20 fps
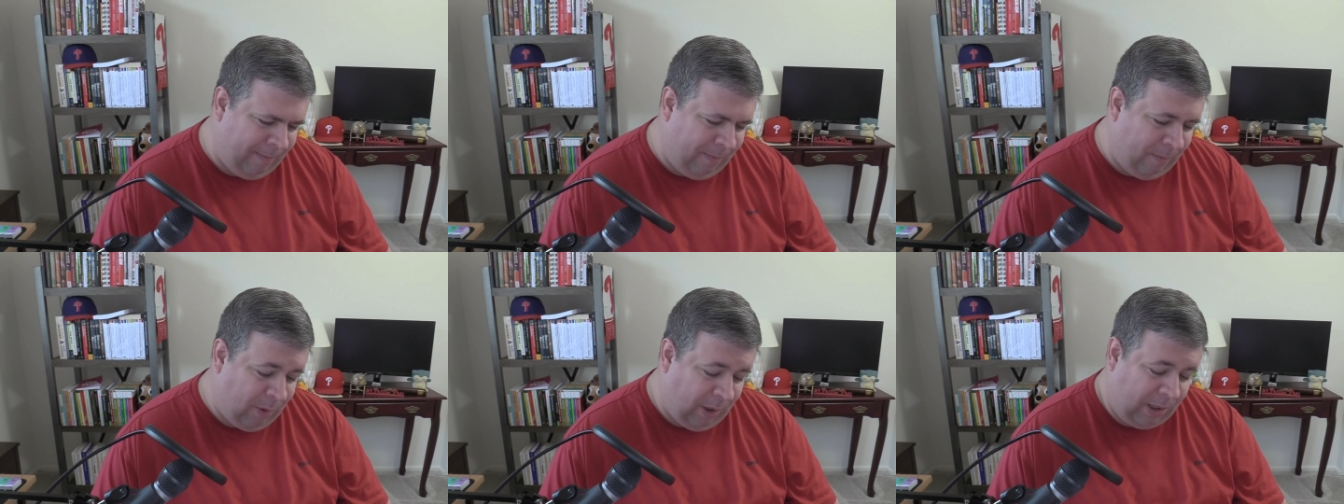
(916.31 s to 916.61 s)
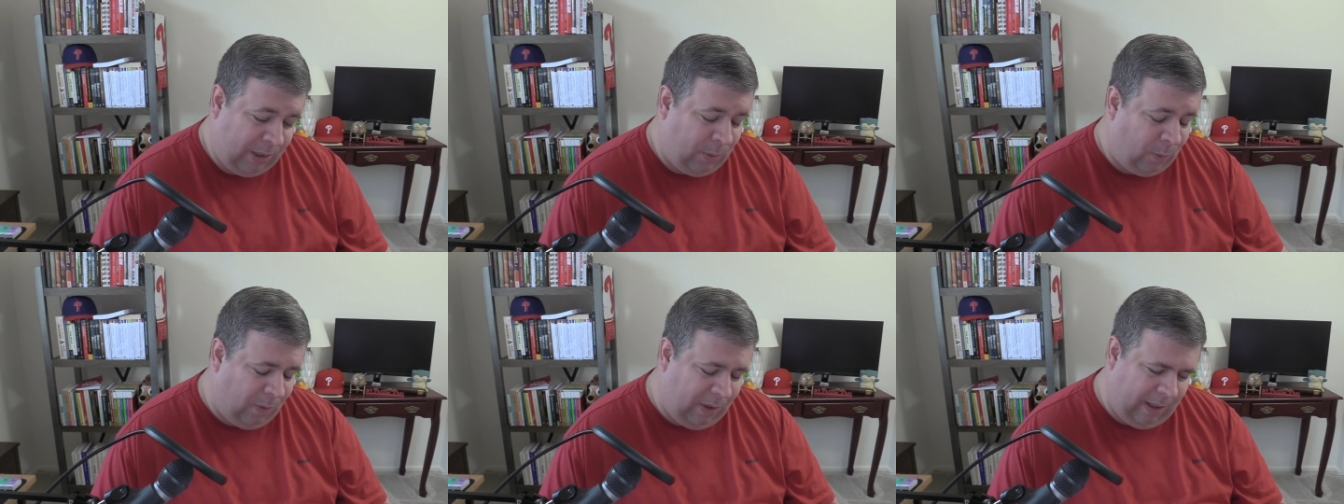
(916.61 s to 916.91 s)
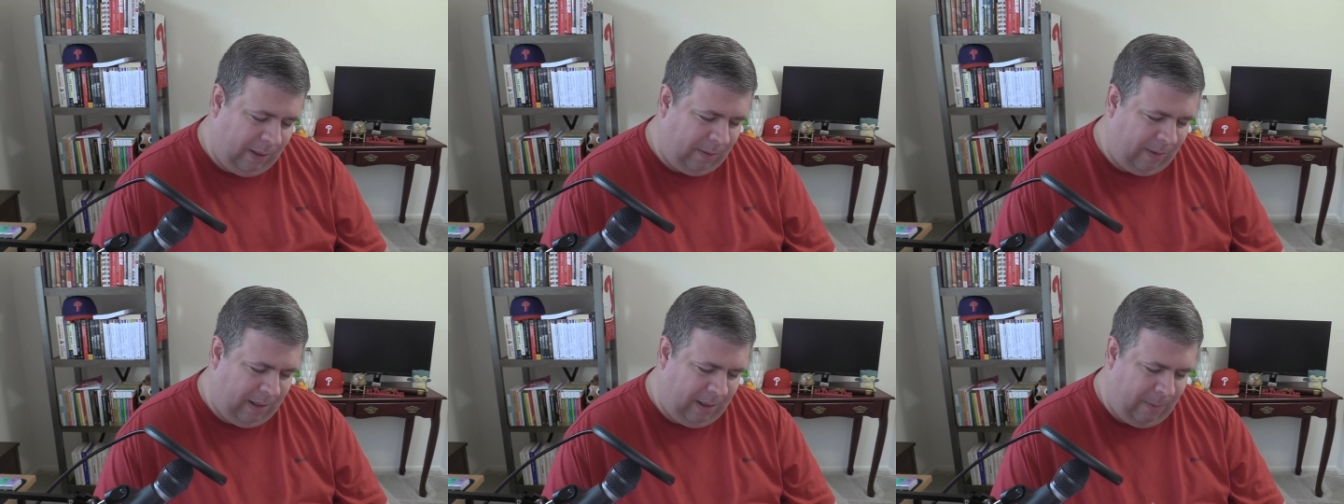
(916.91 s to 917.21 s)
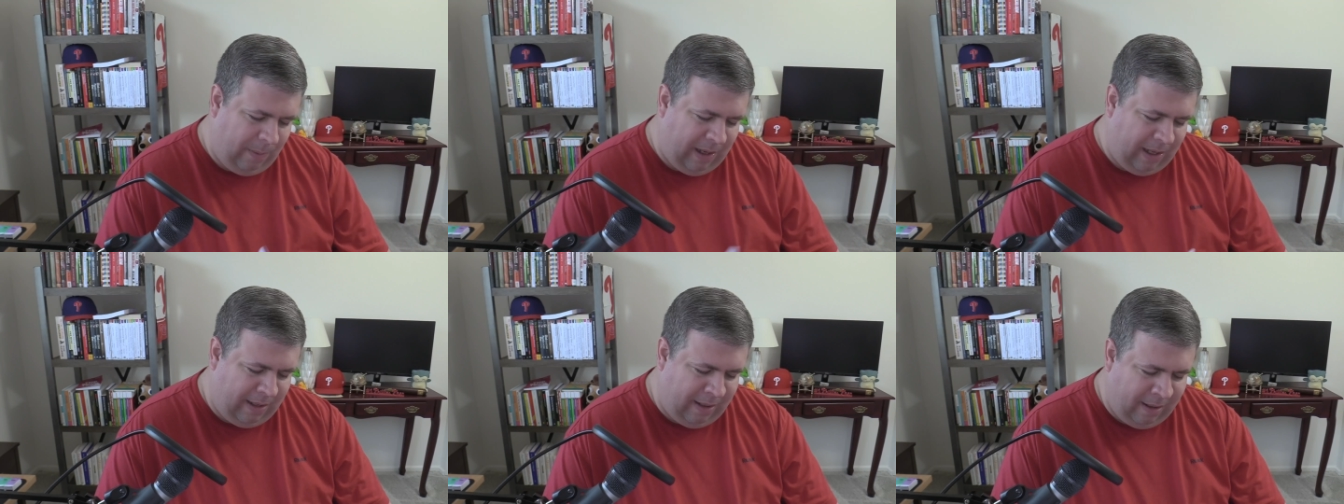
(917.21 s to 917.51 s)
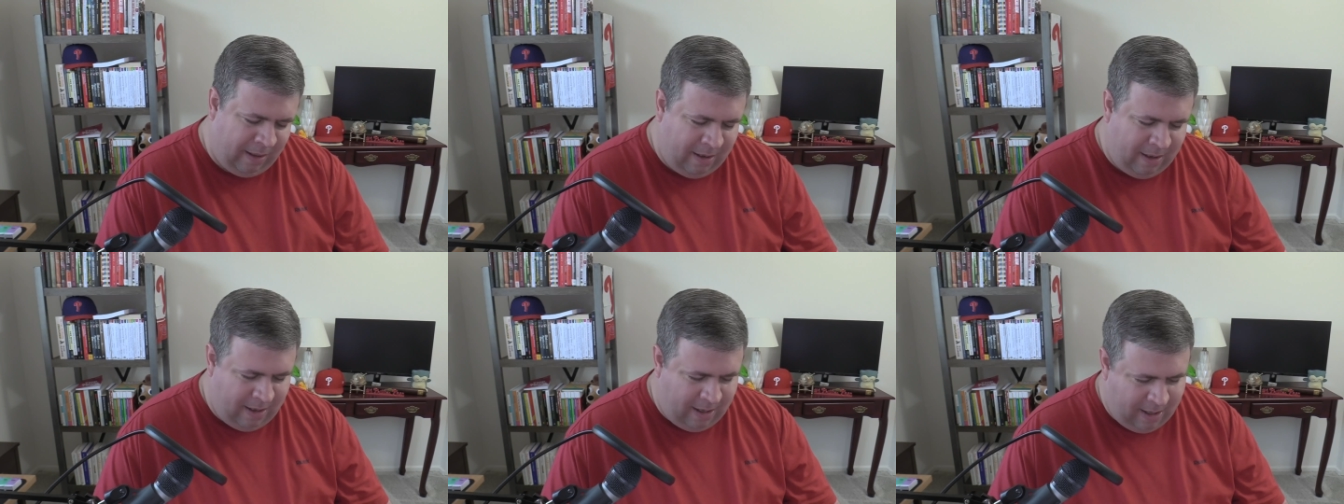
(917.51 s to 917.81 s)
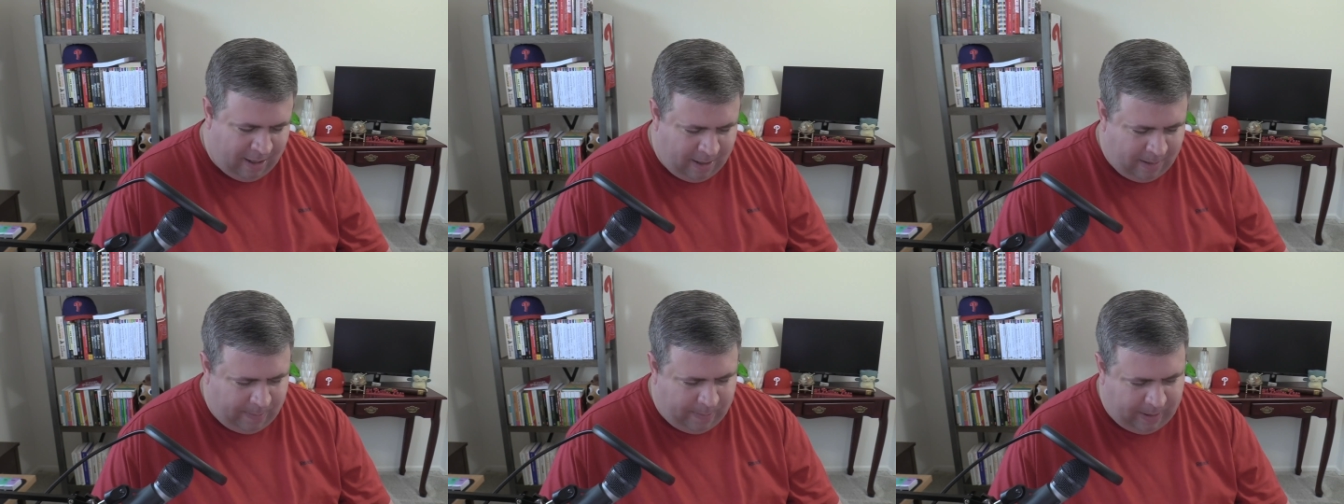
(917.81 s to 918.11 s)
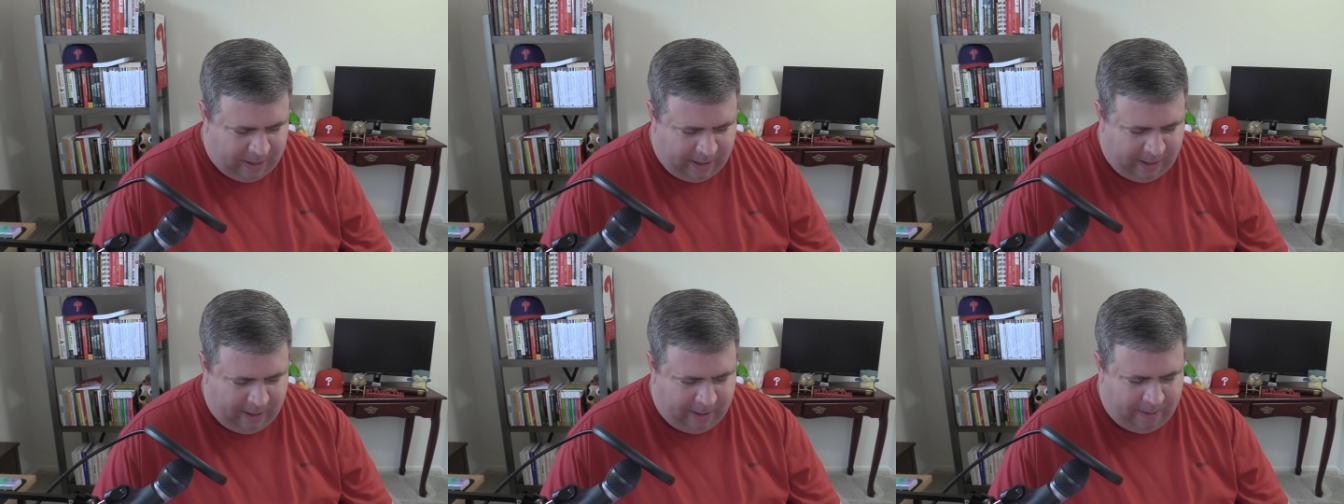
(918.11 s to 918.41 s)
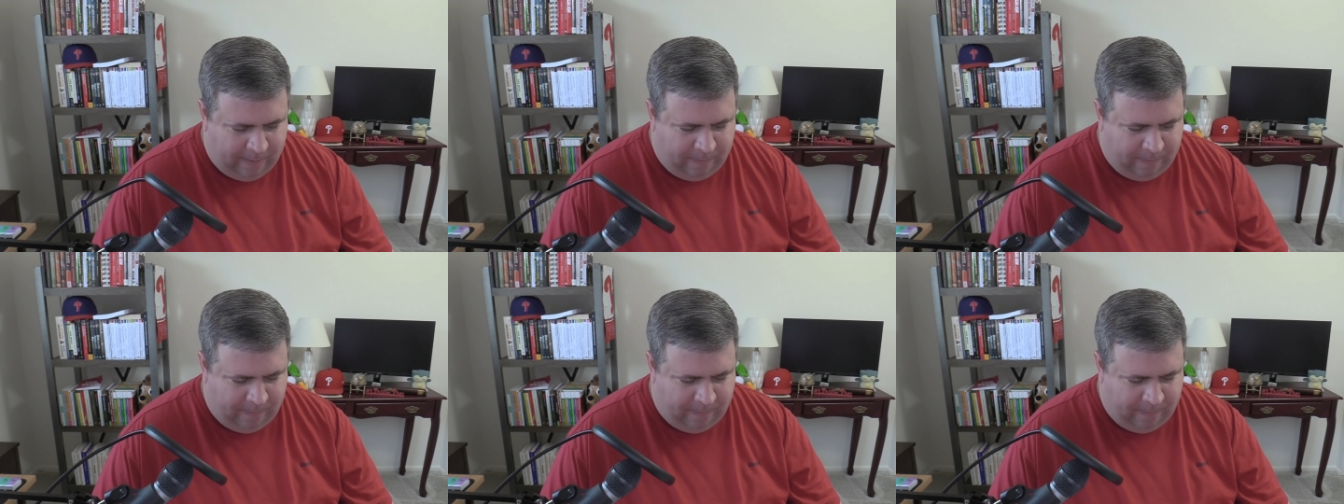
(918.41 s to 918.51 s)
Works really, really well. But